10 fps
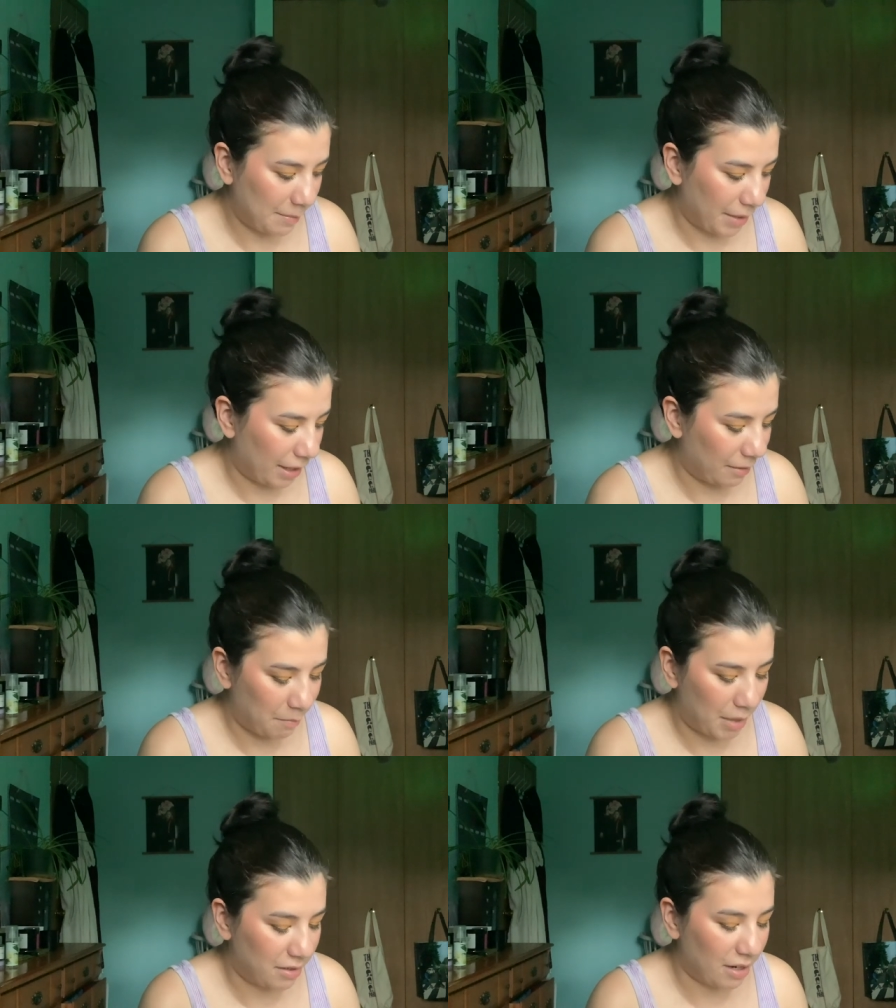Like
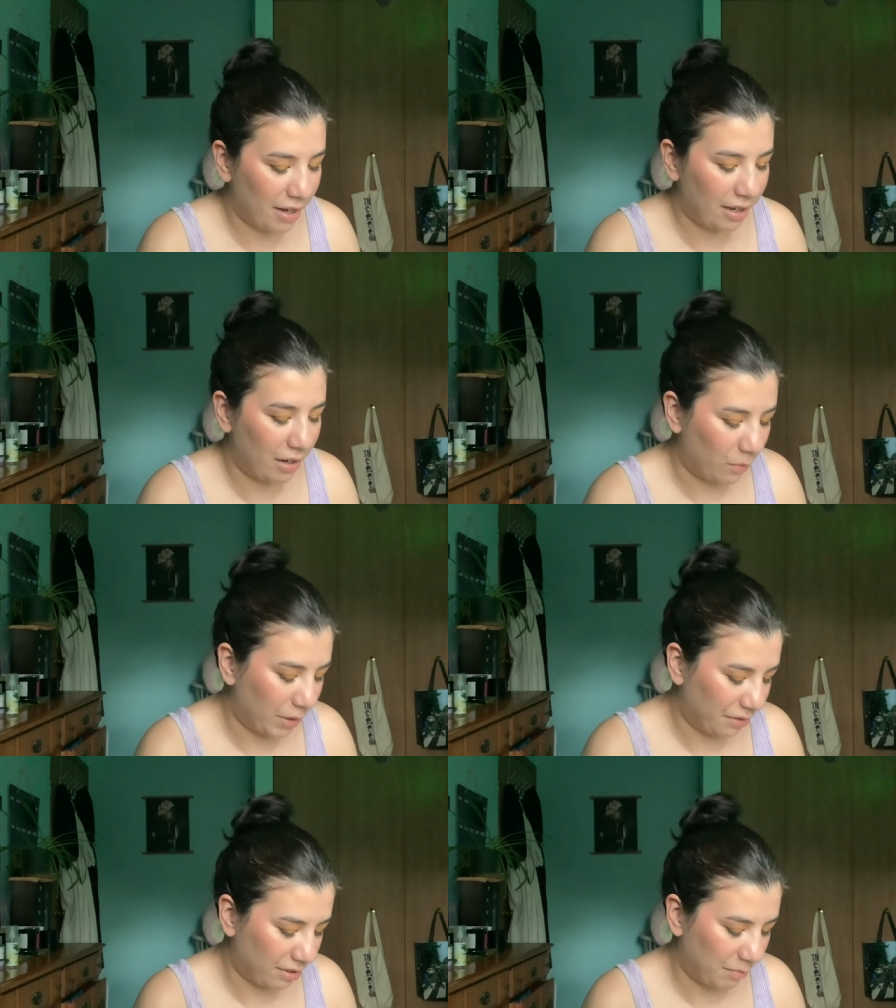Madonna and
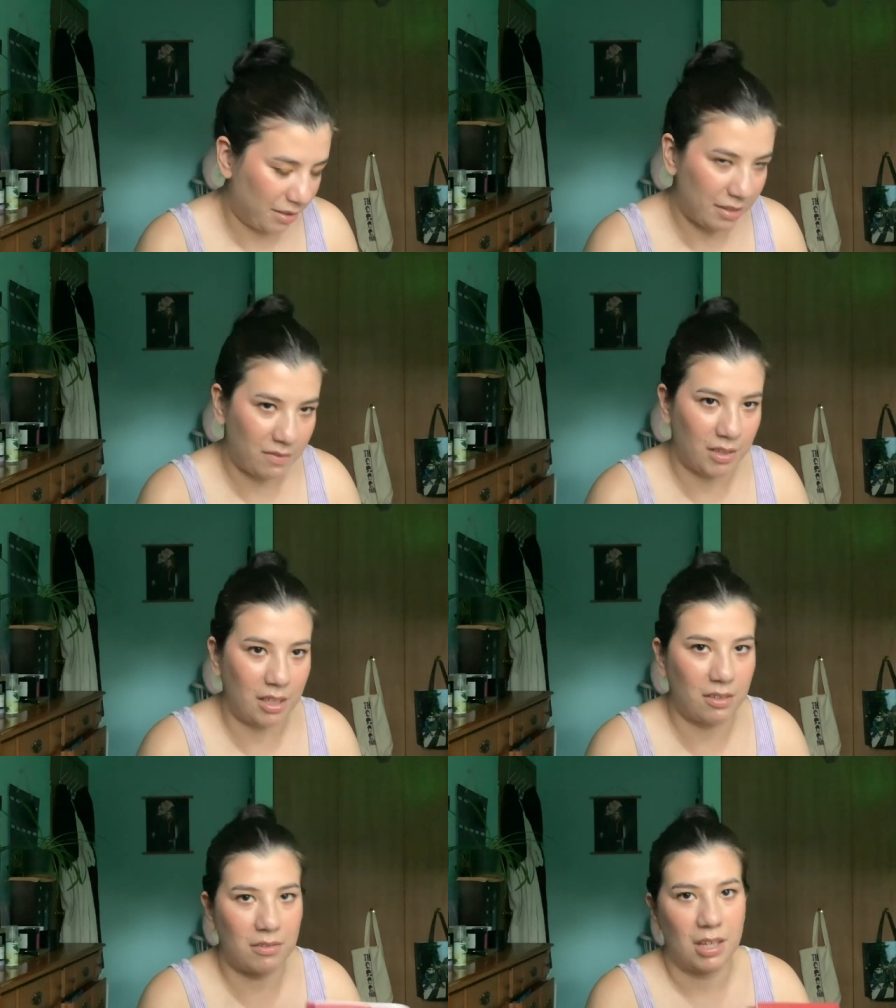Will Smith have
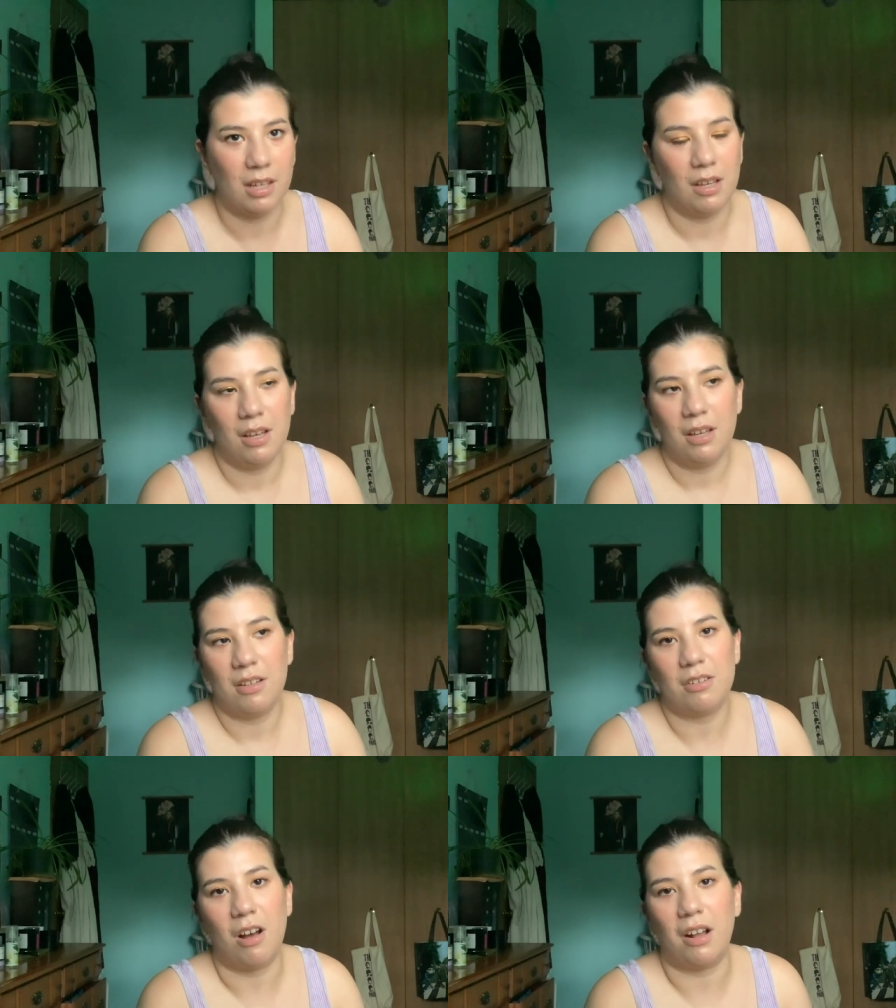like
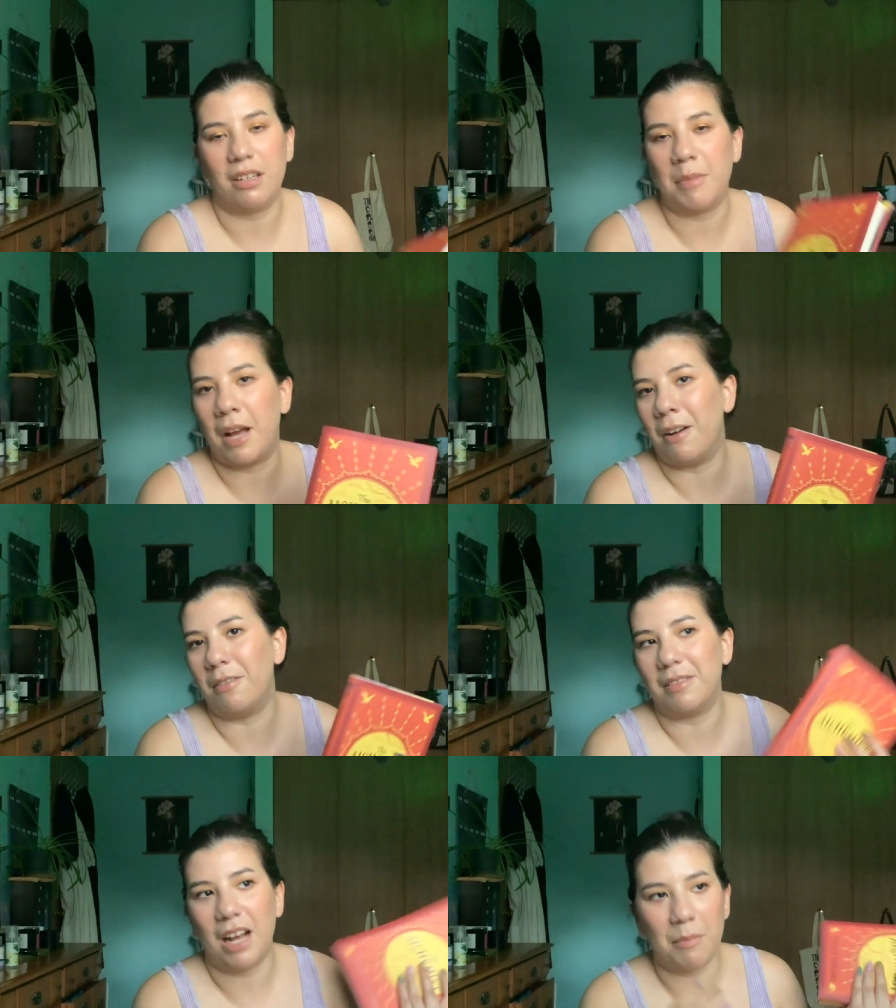talked about
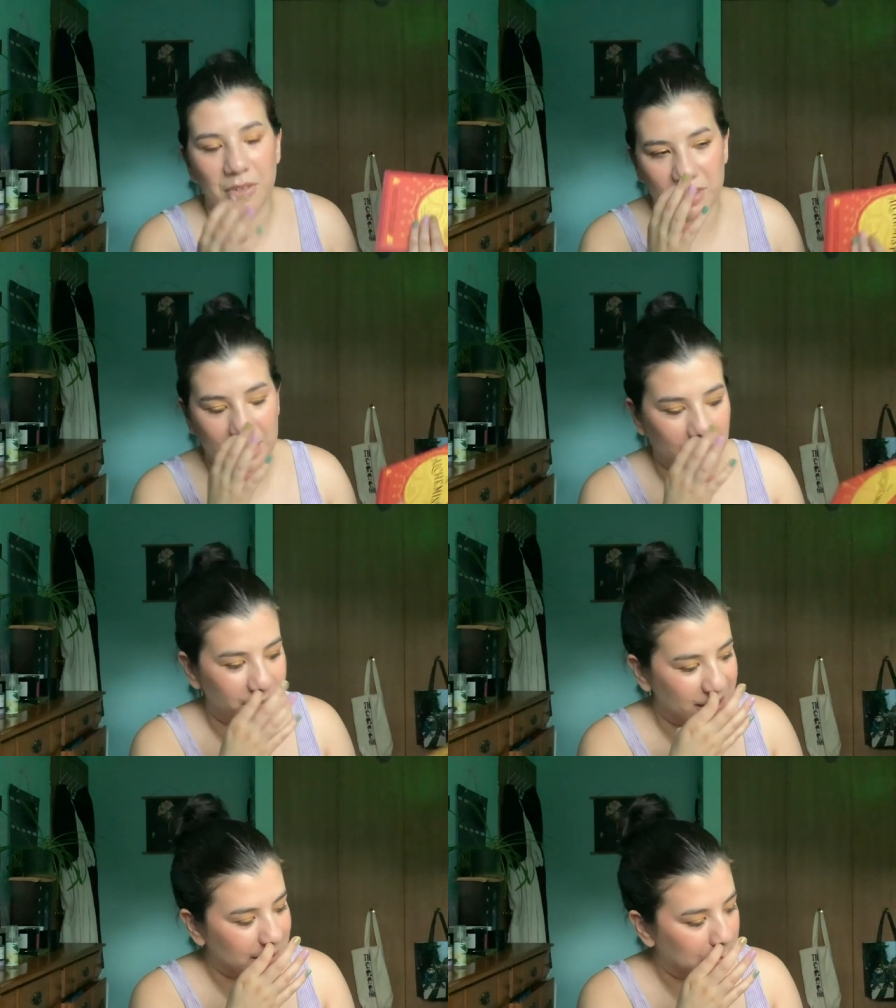how much they
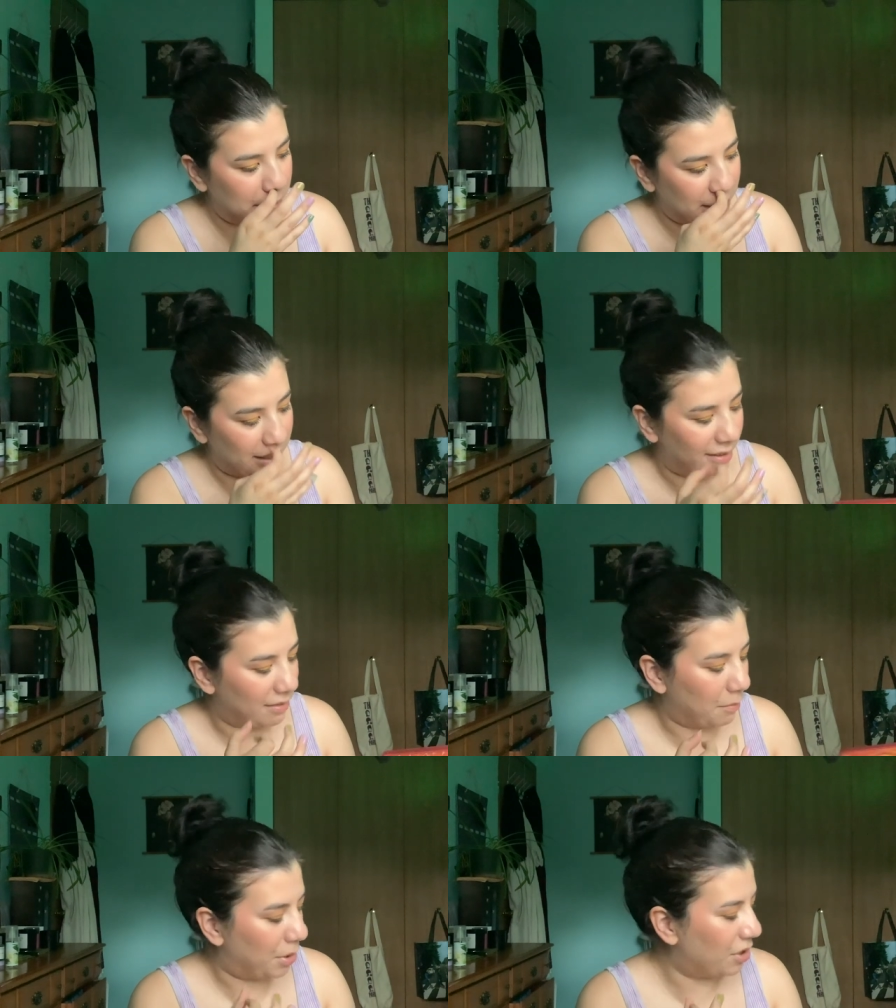love this book, and this,
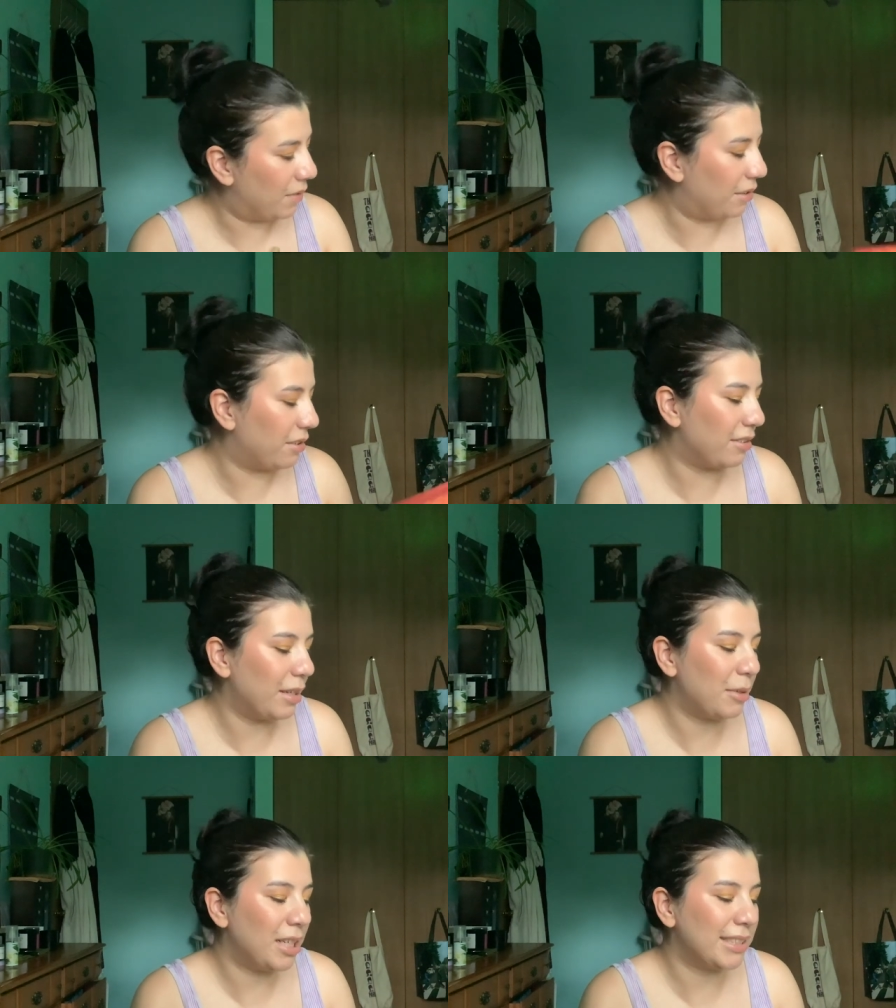a bunch of other
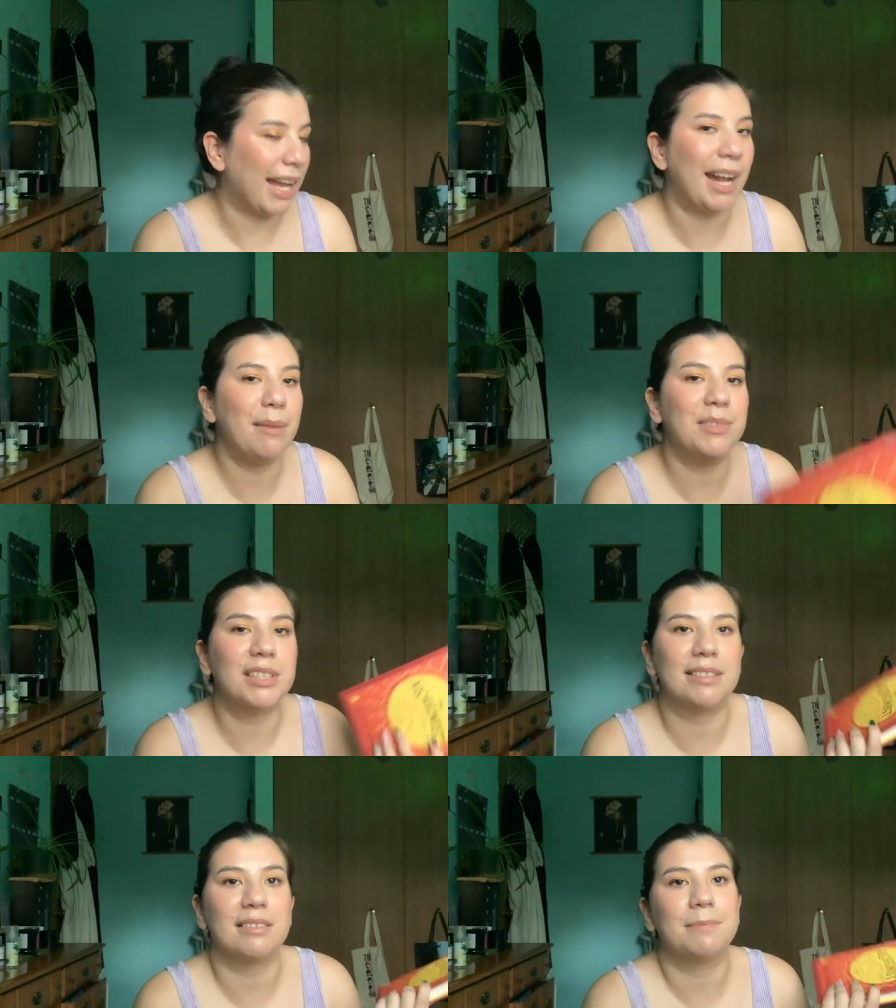celebrities. I'm just,